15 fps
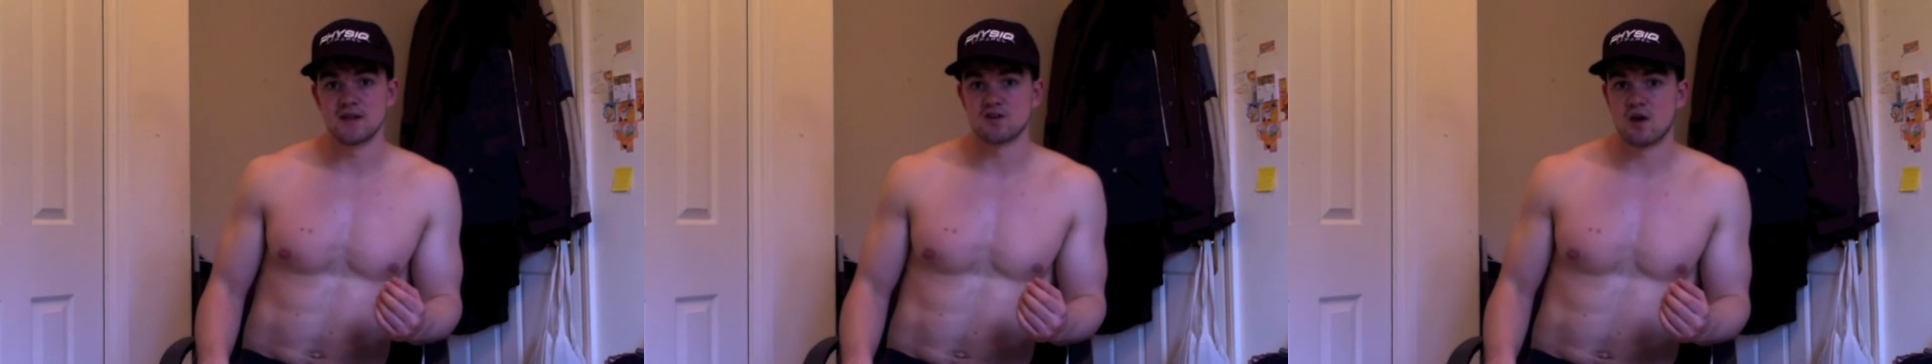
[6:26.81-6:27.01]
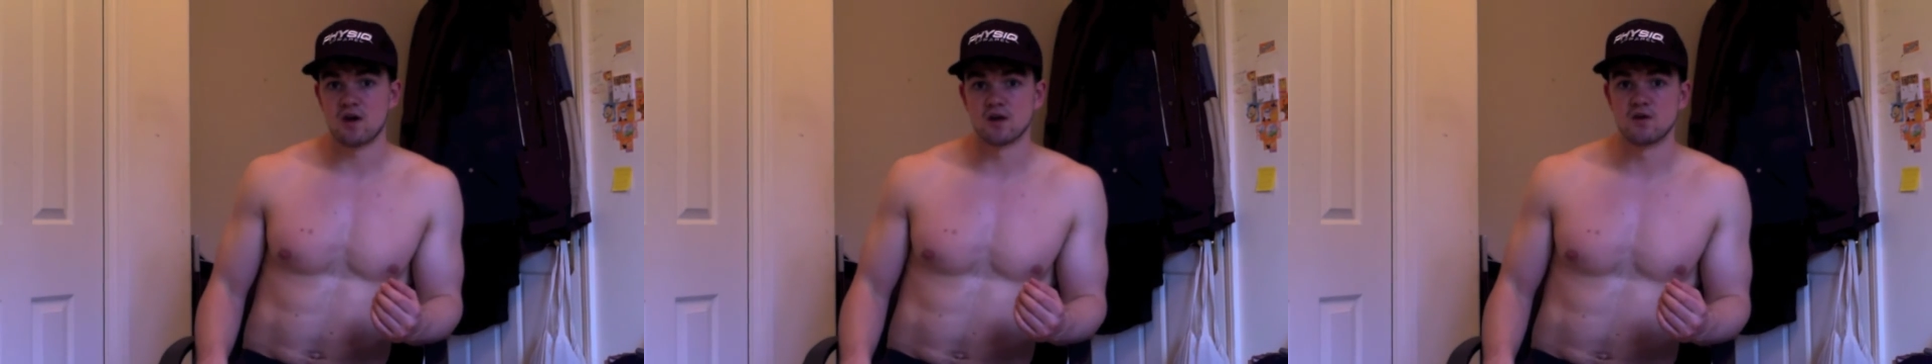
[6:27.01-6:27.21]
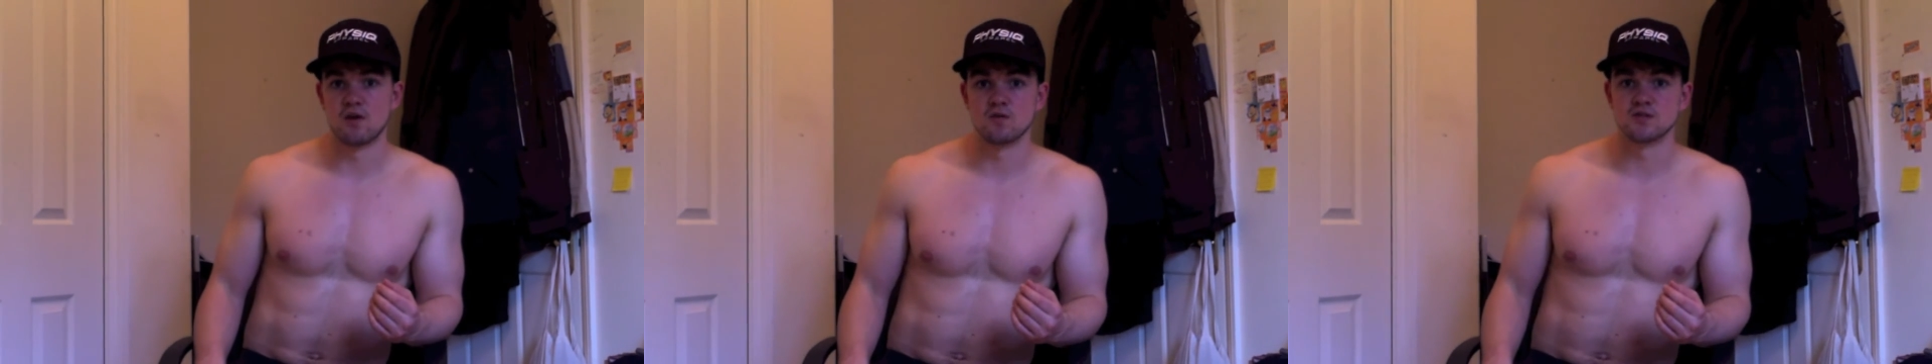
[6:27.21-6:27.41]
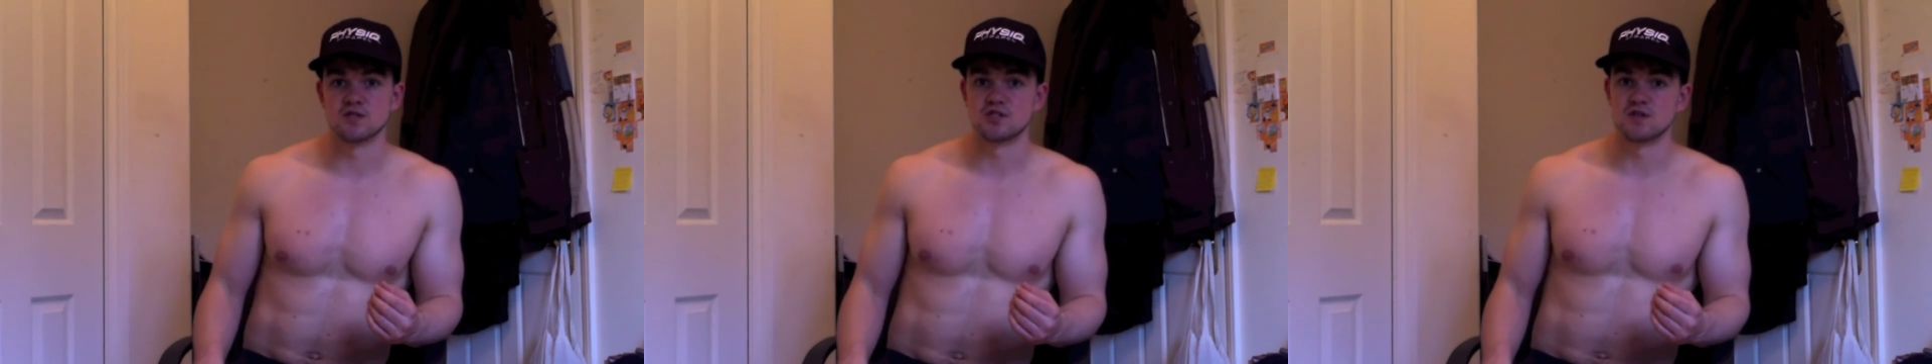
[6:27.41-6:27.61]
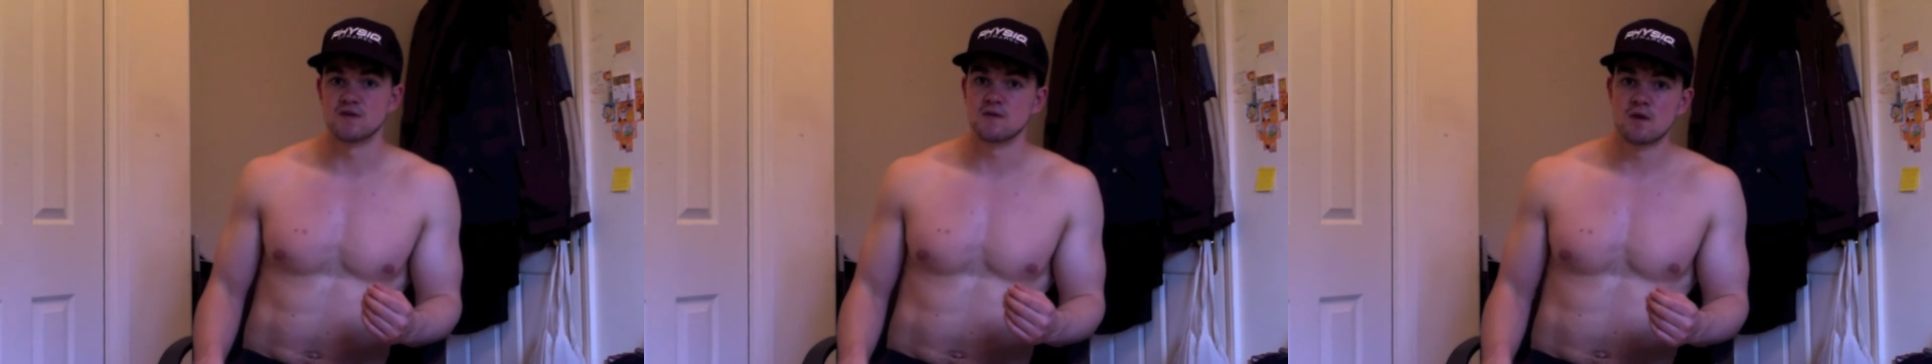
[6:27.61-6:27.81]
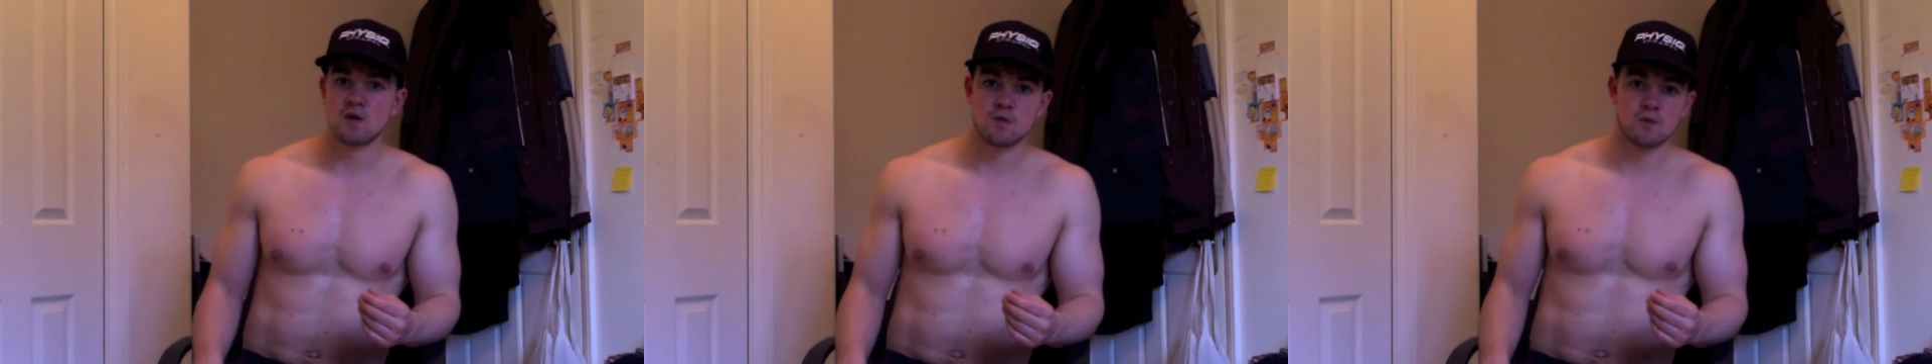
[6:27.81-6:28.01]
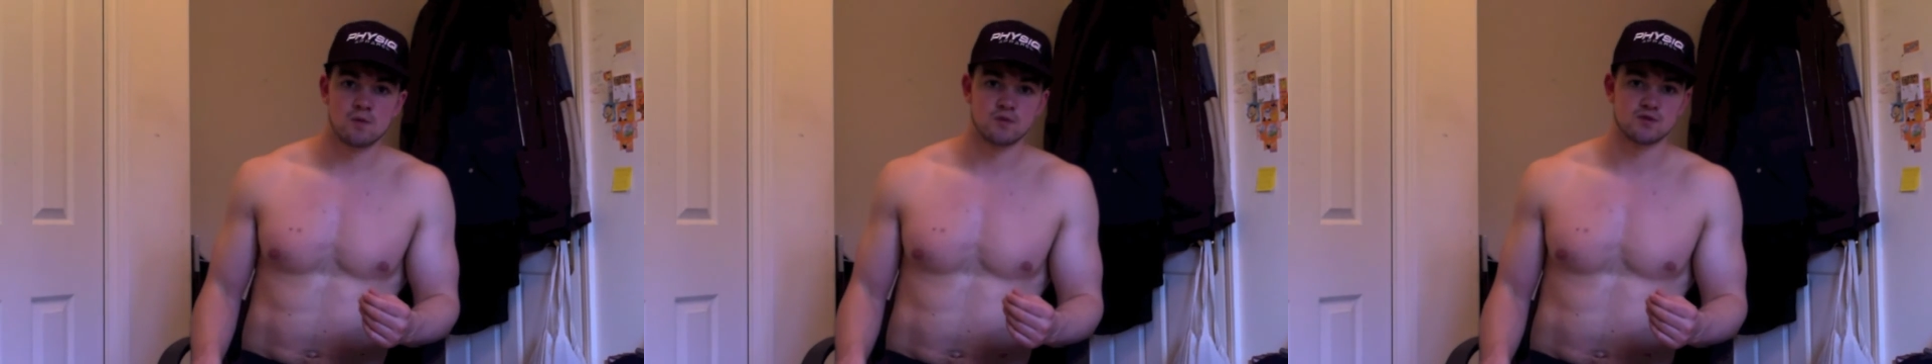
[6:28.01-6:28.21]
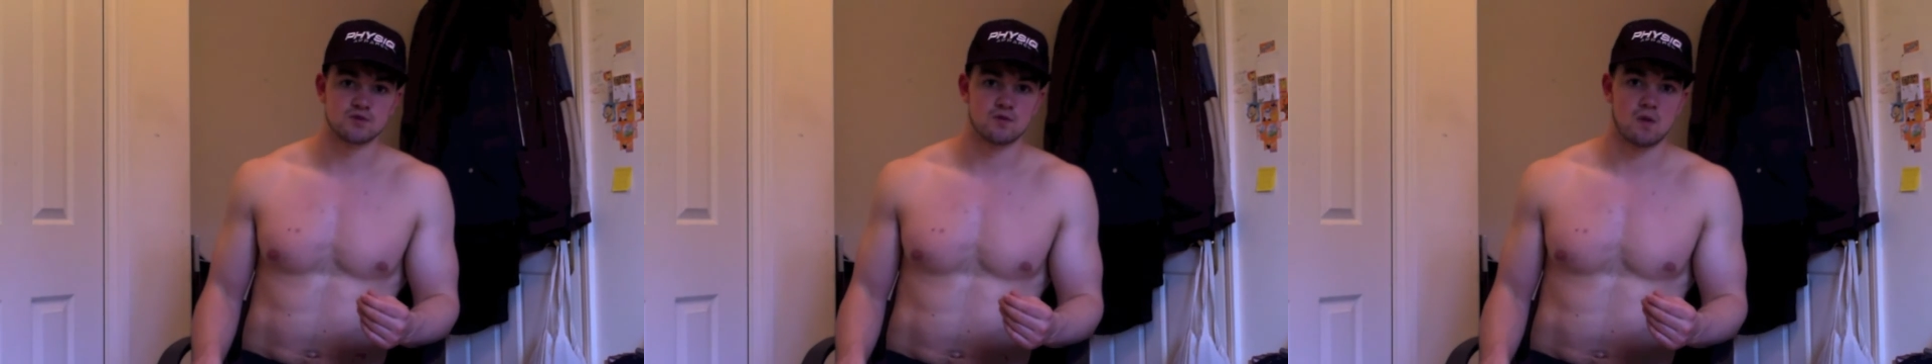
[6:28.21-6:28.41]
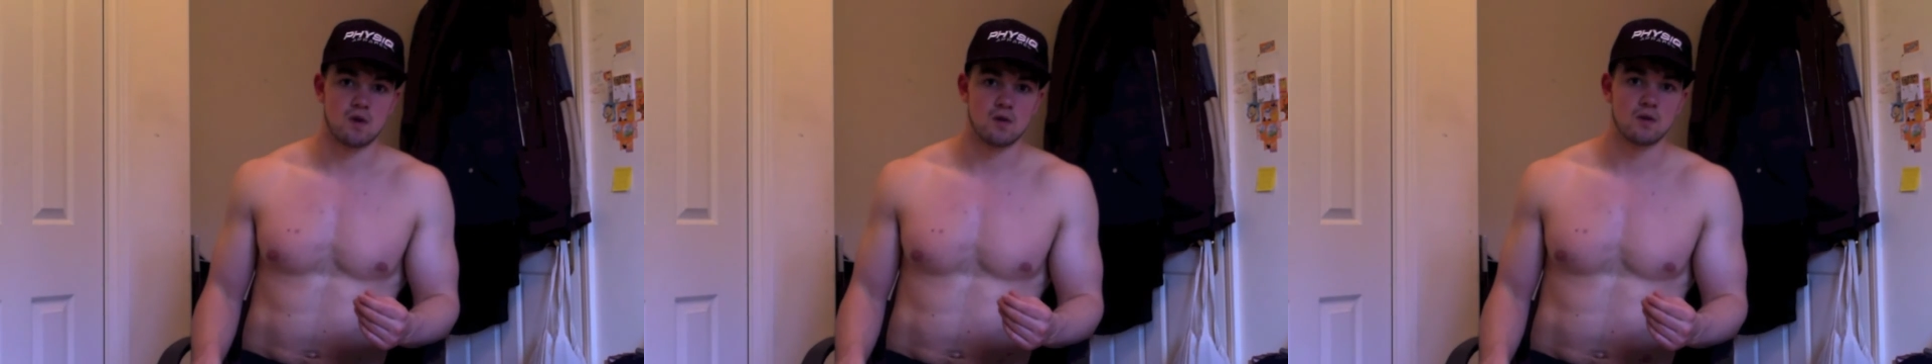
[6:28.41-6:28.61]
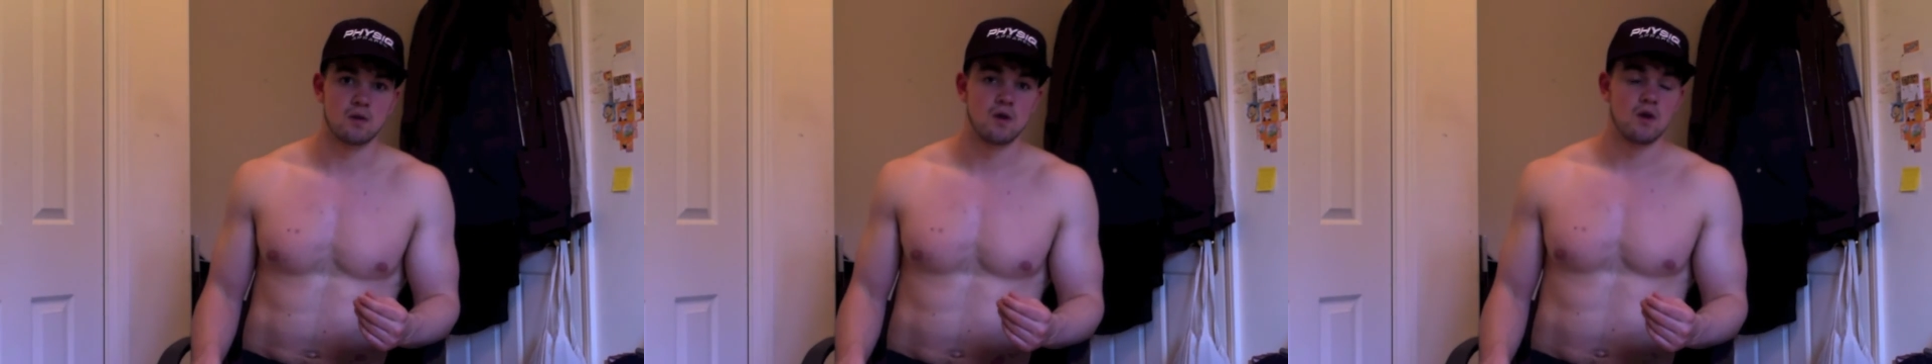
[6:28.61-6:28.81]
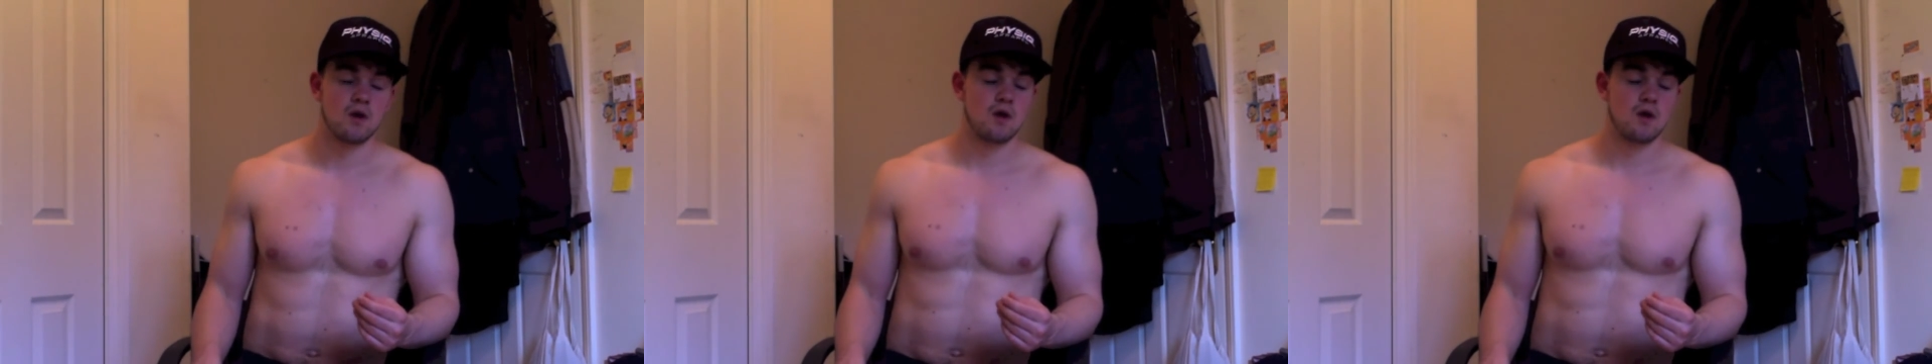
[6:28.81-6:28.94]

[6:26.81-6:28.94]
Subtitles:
diagnose it. She didn't know what was wrong.